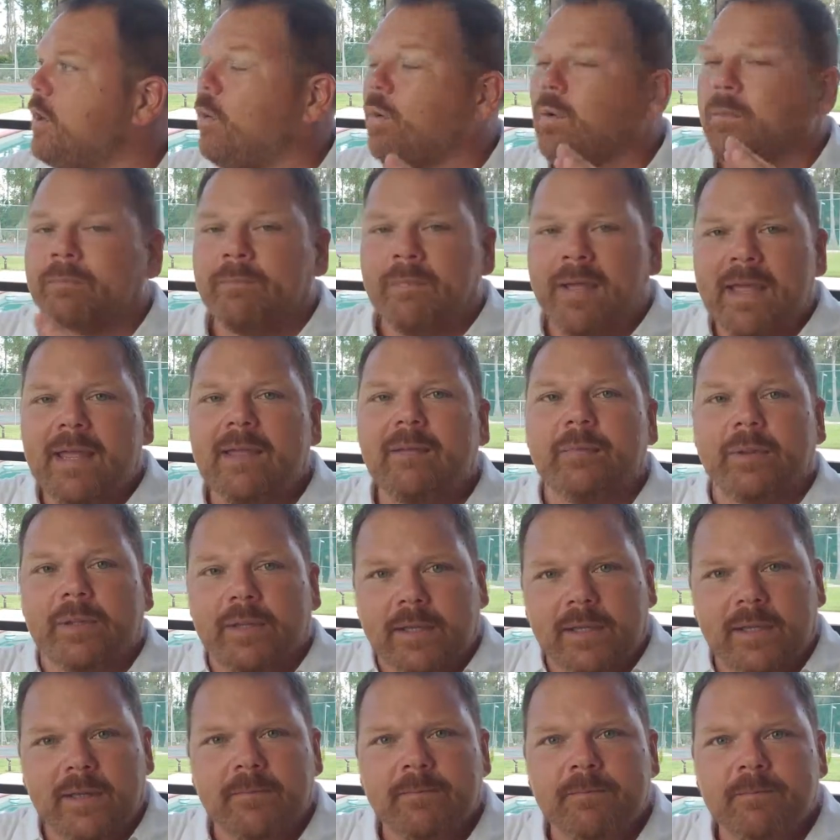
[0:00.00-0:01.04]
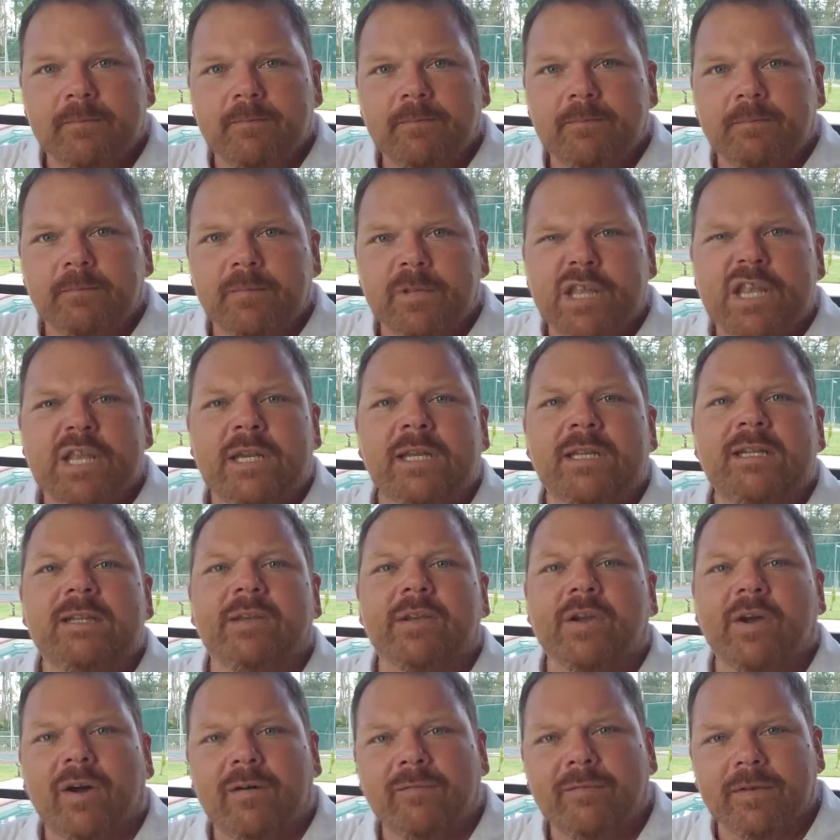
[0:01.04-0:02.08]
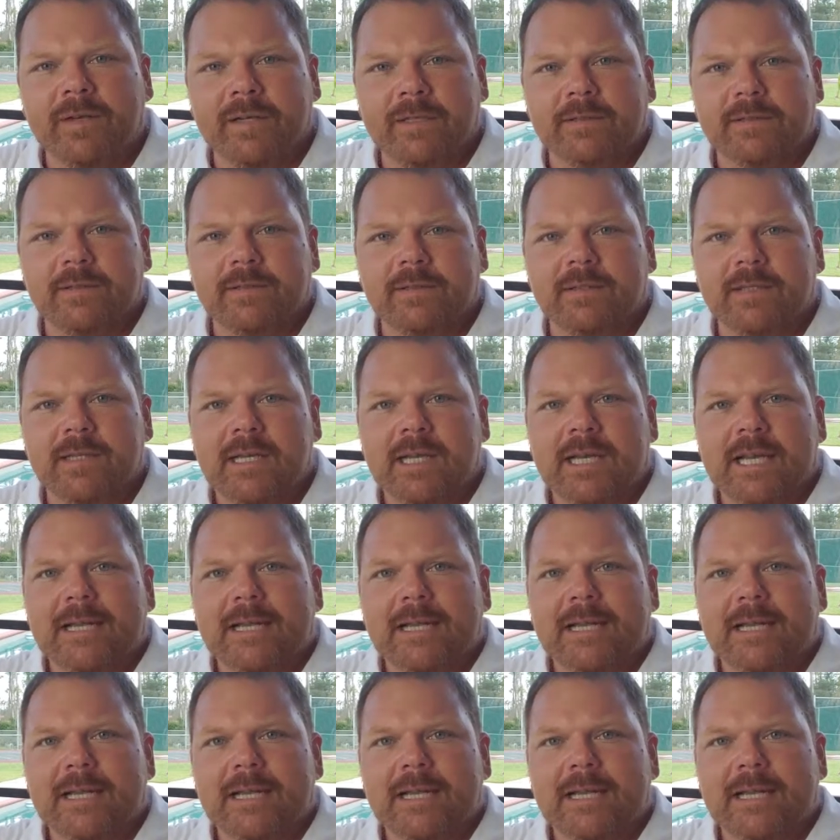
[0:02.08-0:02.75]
Or maybe you need the confidence.